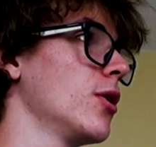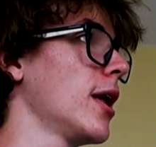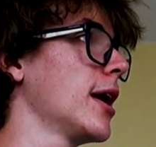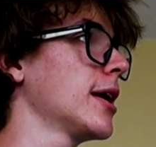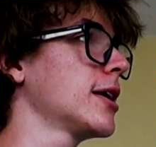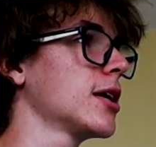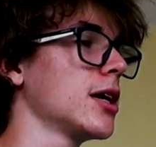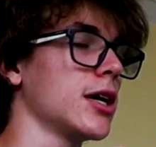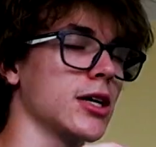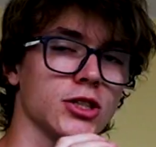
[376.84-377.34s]

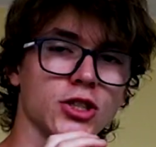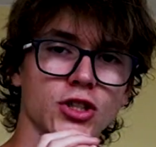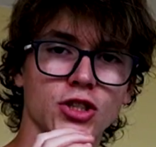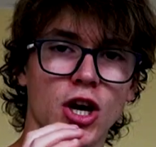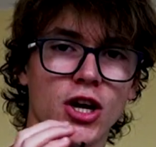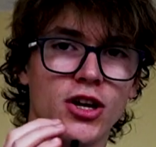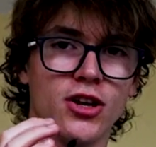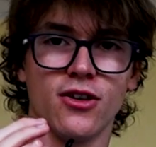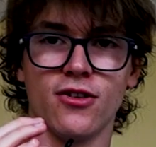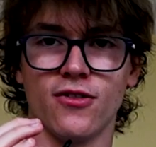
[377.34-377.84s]
like a
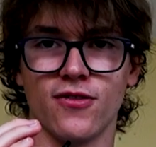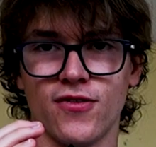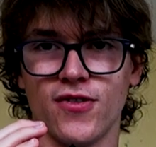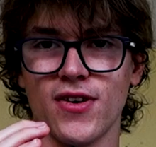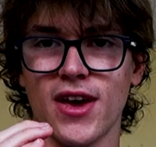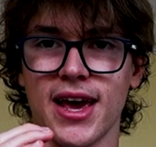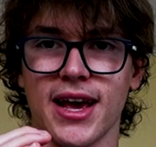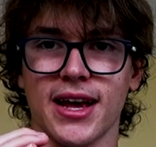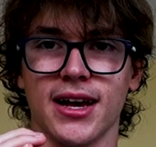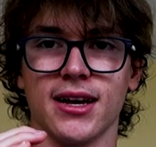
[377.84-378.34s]
sudden
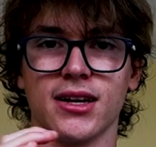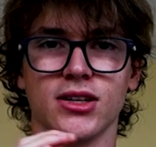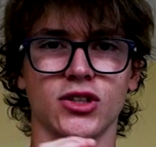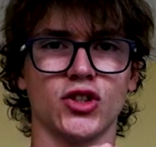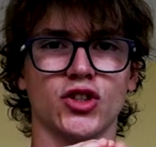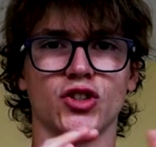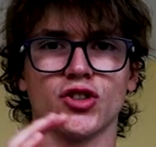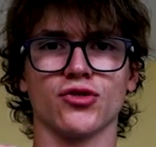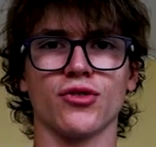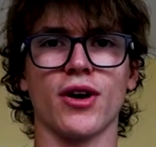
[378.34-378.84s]
thing
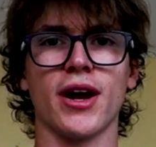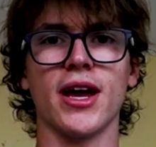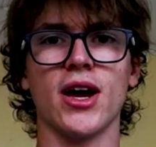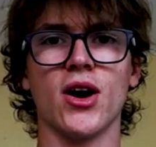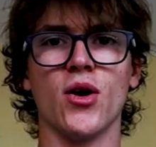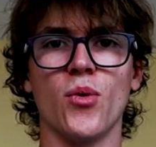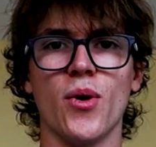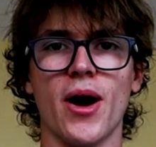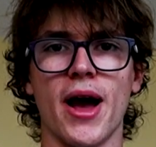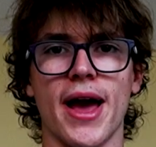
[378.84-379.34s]
straight
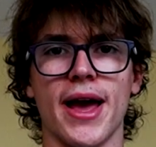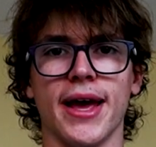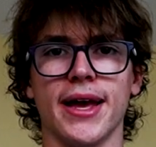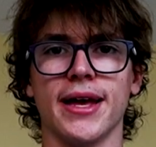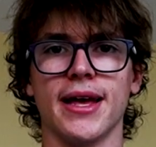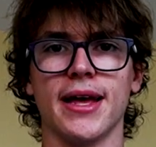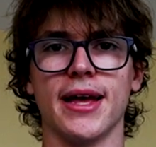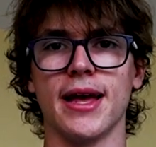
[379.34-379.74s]
away.